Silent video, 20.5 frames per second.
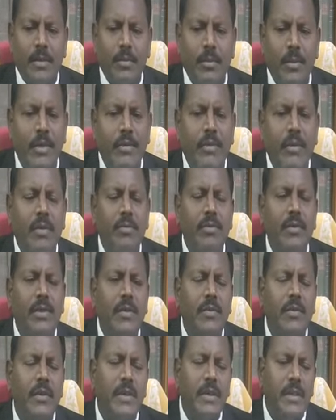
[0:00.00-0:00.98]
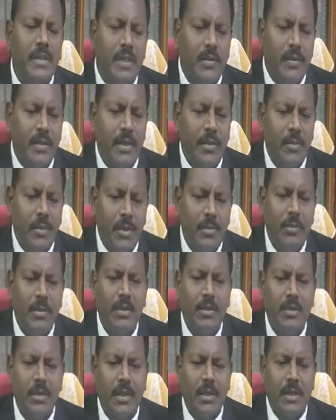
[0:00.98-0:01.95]
By way of 77th
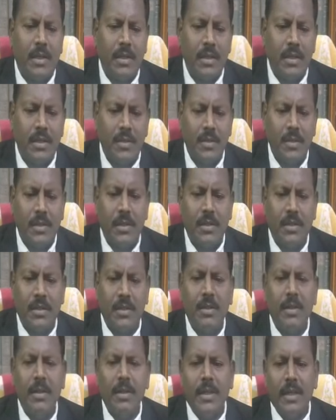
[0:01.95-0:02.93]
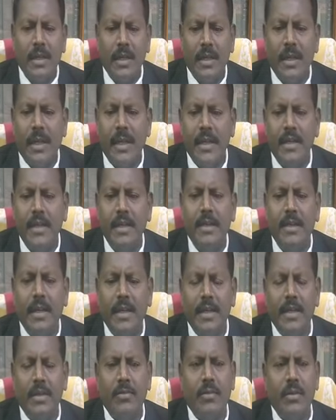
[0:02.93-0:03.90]
amendment to the constitution, in
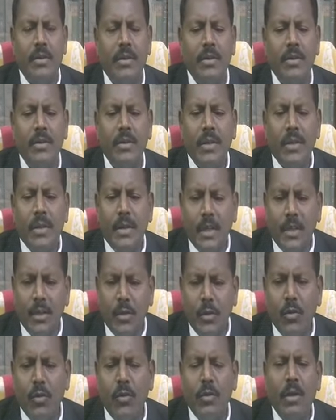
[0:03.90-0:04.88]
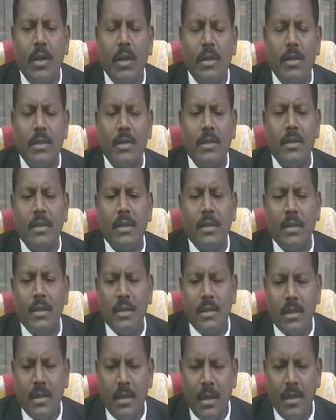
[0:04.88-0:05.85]
1995, a new class,
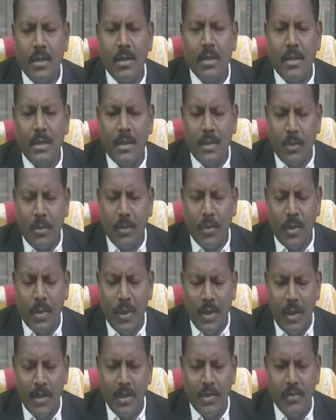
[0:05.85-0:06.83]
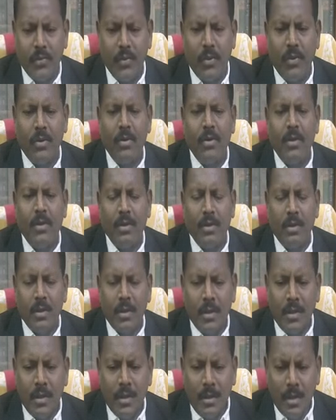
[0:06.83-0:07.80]
class sub class 4
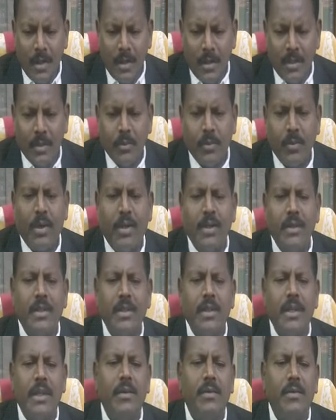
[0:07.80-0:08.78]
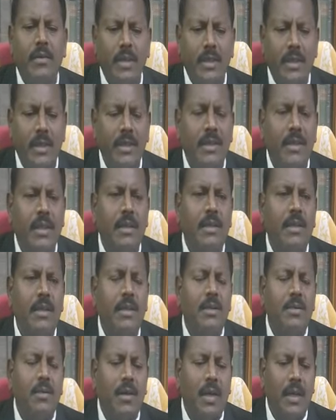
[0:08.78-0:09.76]
and sub class A was
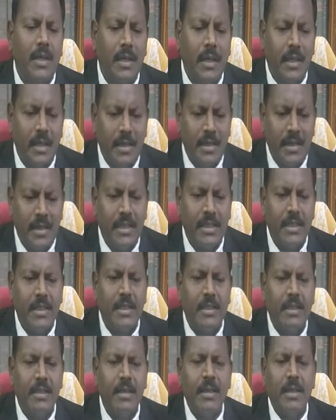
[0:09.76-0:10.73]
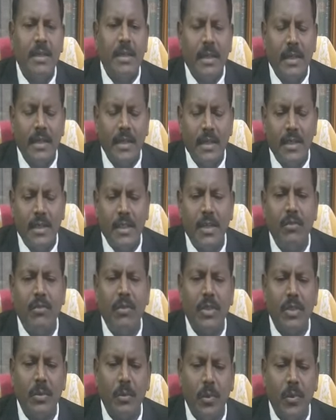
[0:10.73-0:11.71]
inserted to Article 16 and the same
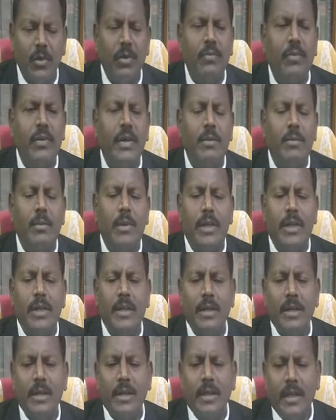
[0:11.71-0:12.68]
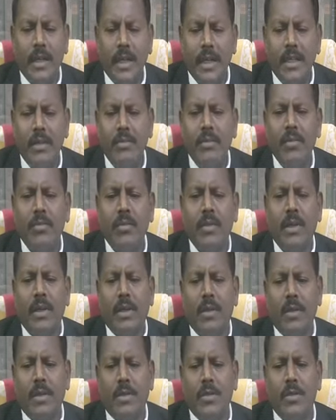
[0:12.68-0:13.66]
was modified by 85th
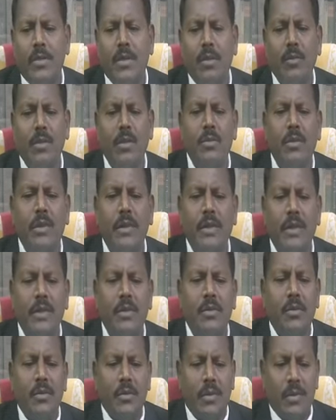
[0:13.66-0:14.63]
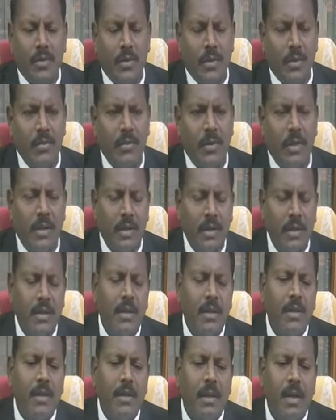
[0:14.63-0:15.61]
Constitution Amendment in 2001.
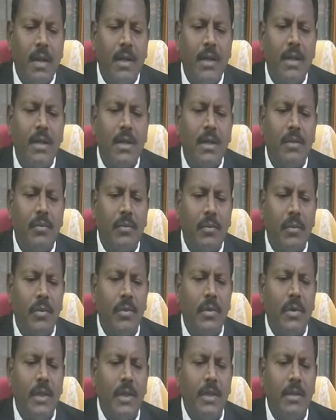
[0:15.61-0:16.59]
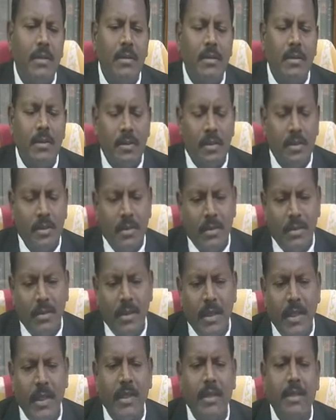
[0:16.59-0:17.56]
Article
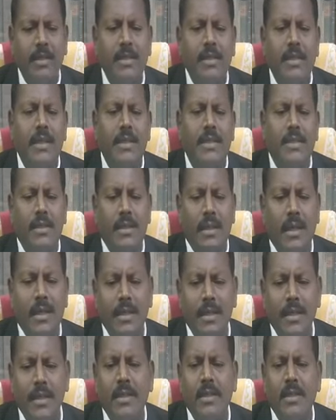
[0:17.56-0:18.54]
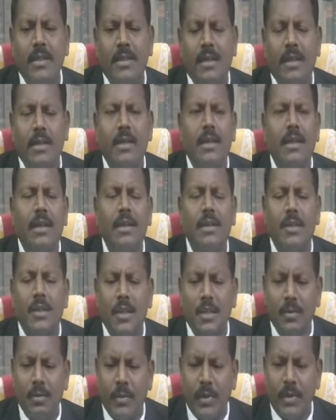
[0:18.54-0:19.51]
14A says nothing in this article
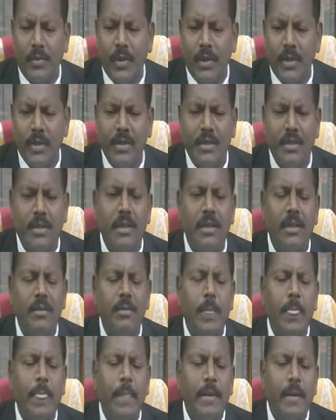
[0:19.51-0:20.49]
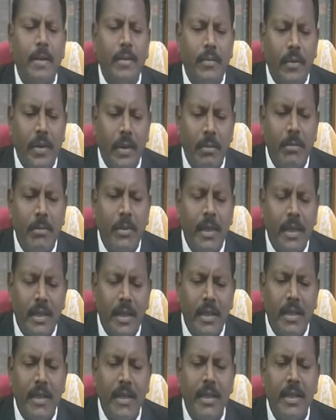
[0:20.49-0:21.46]
shall prevent the state from
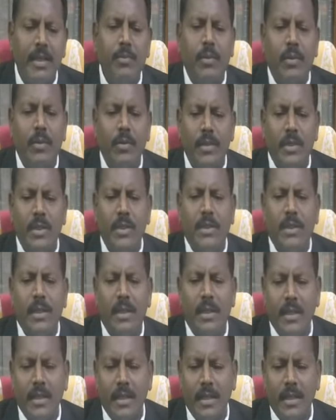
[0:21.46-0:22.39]
making any provisions on